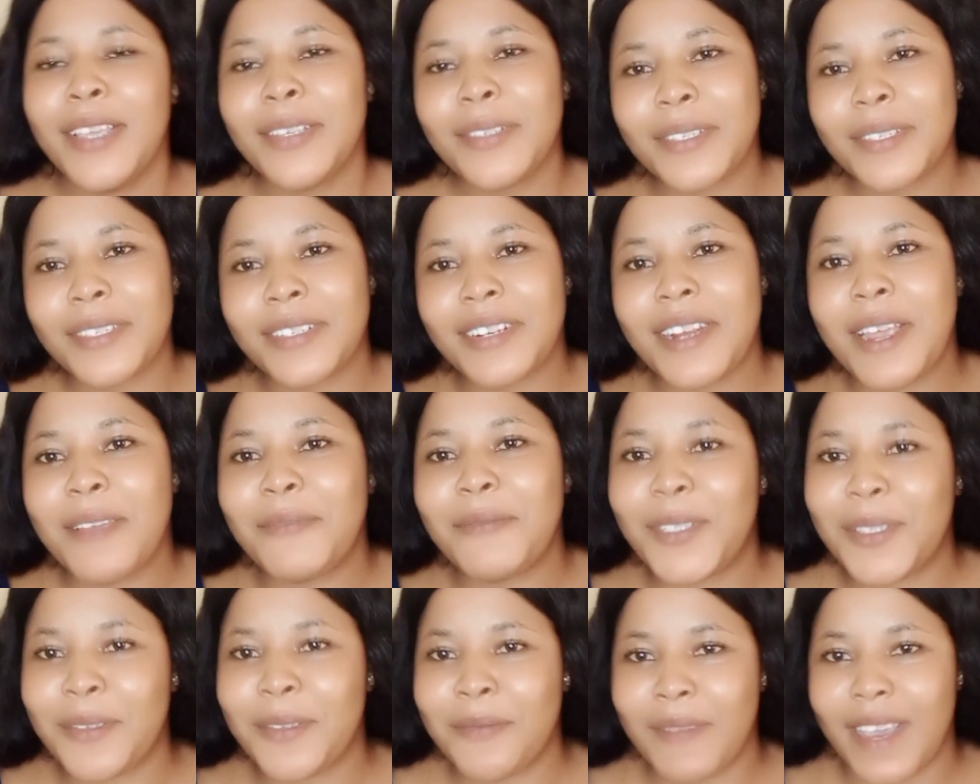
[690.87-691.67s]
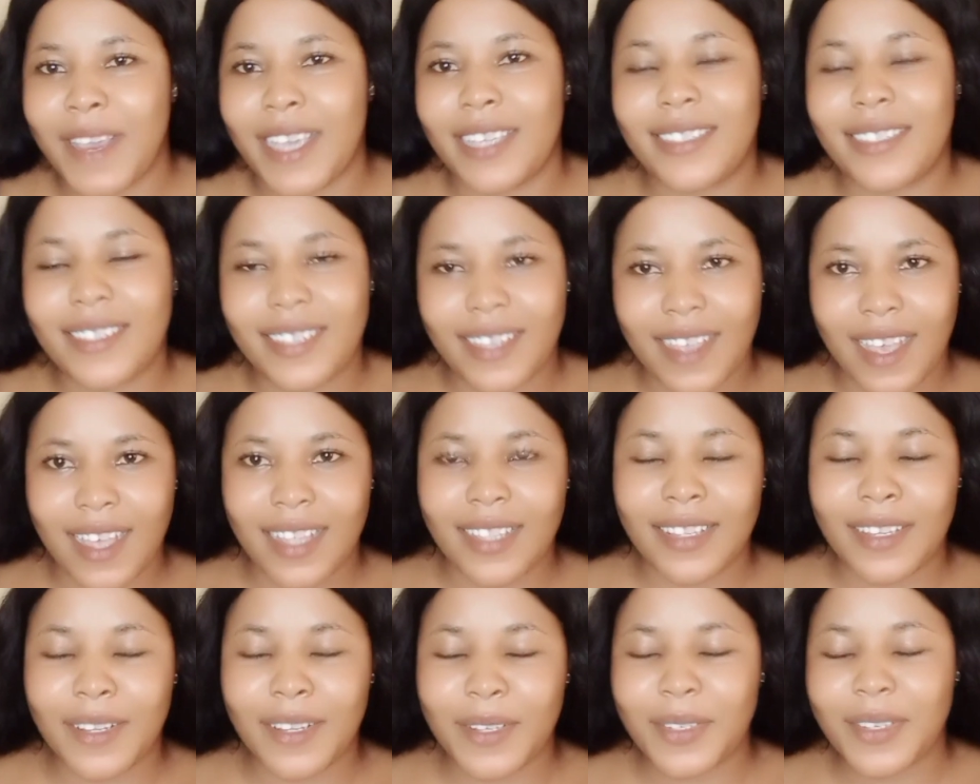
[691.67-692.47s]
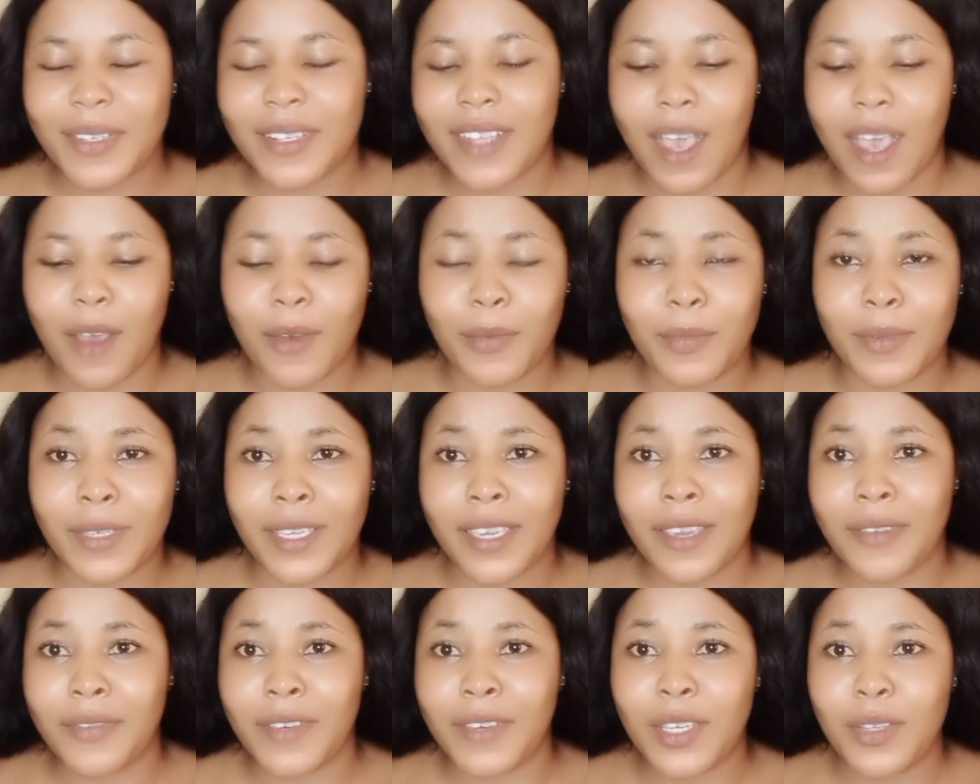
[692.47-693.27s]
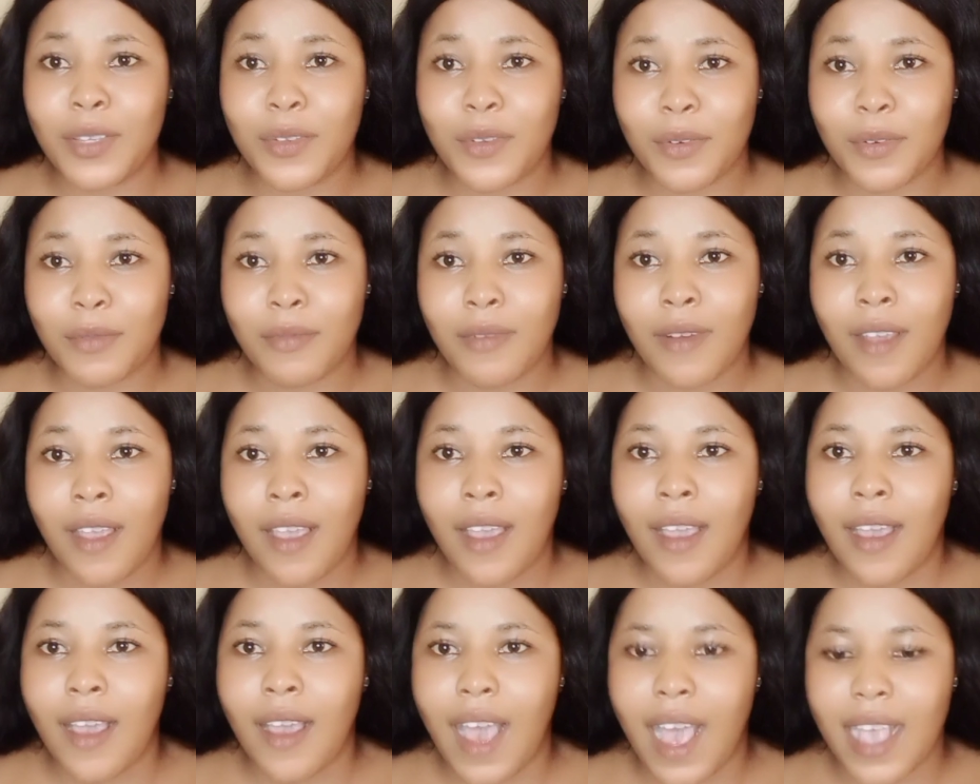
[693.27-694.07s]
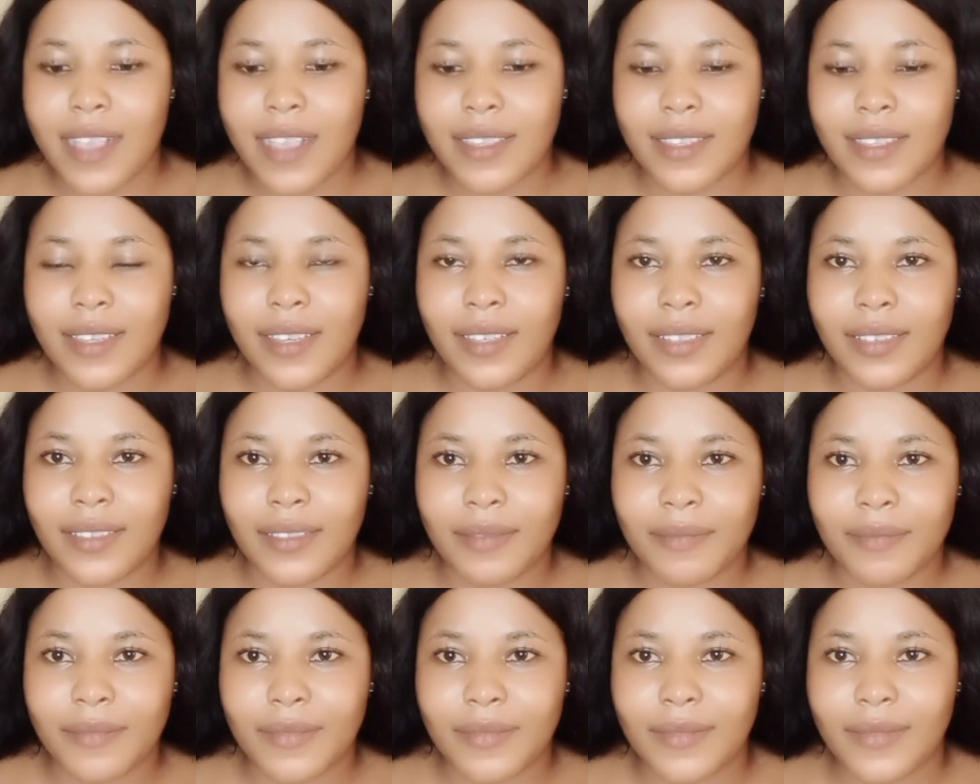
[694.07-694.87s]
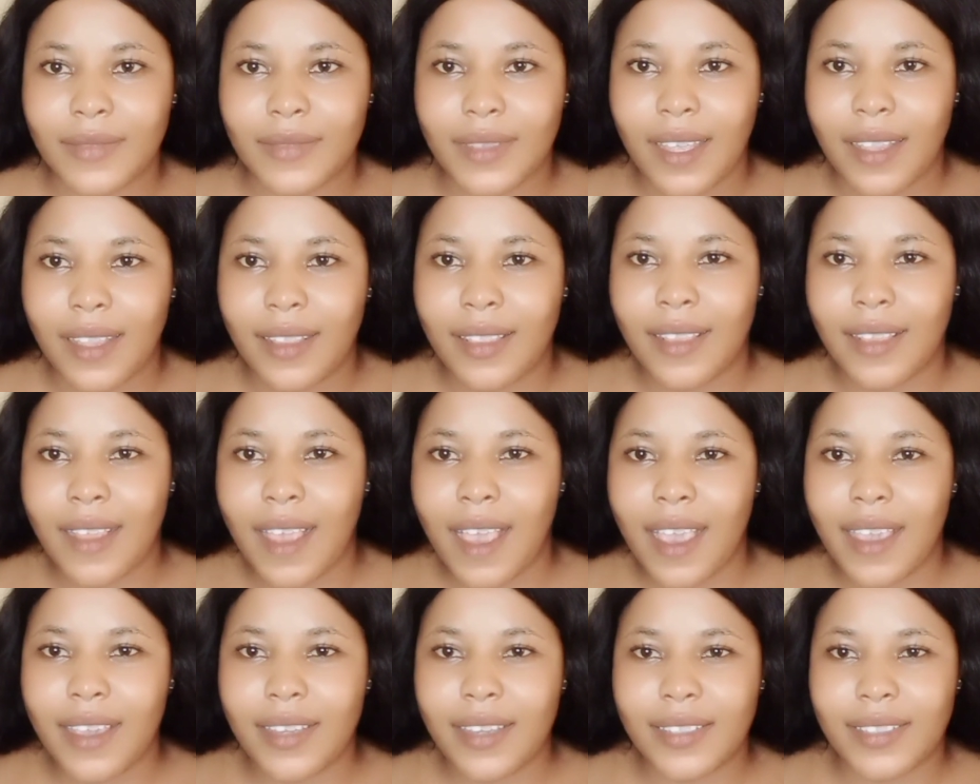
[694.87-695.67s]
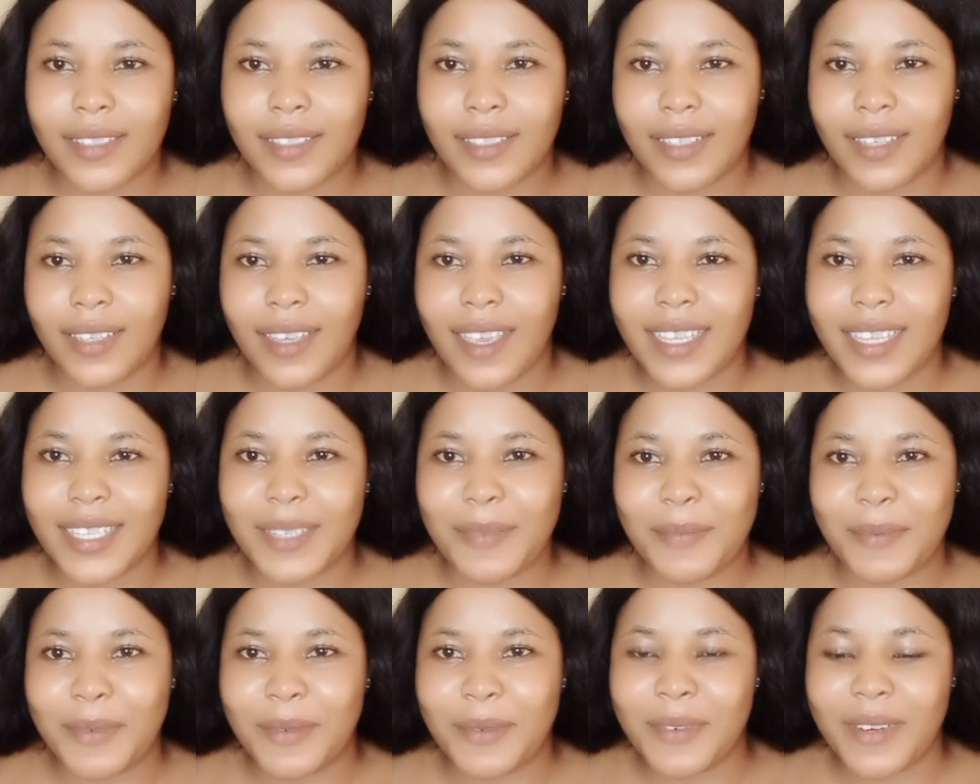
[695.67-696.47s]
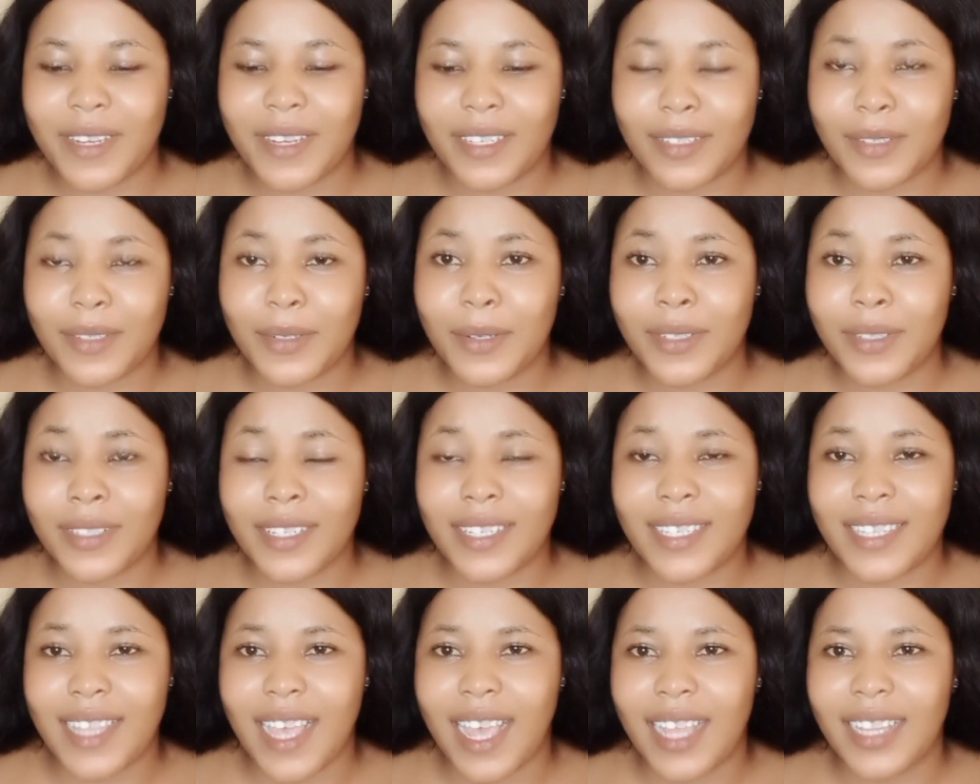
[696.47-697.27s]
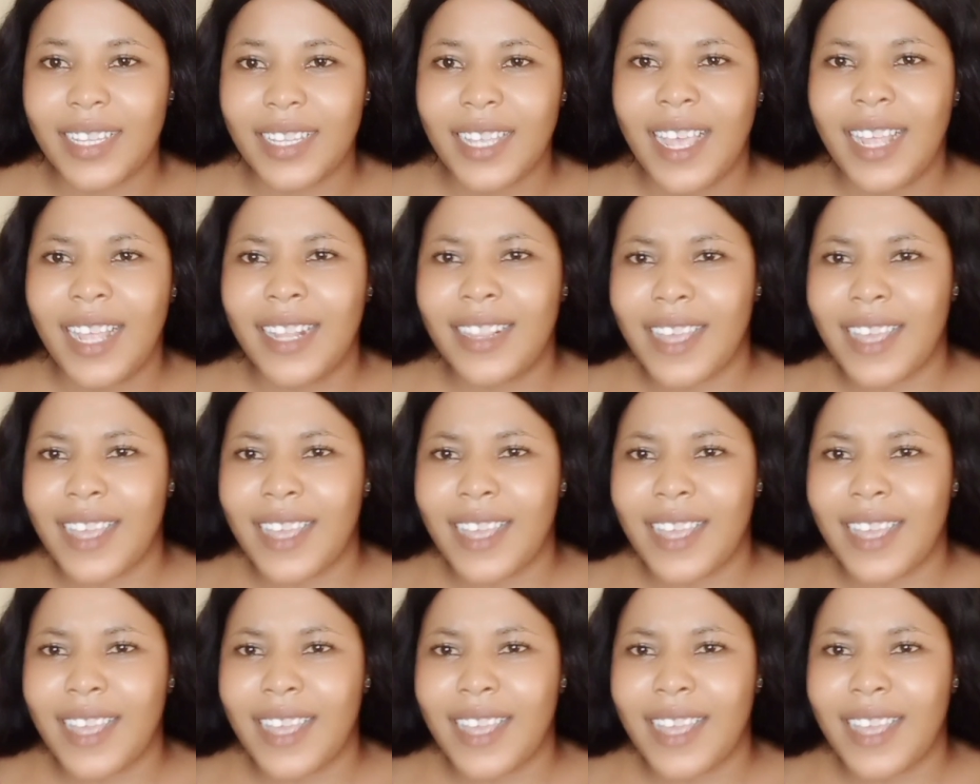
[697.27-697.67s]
Subscribe to my channel so that I'll be giving you as in nice experience. You understand?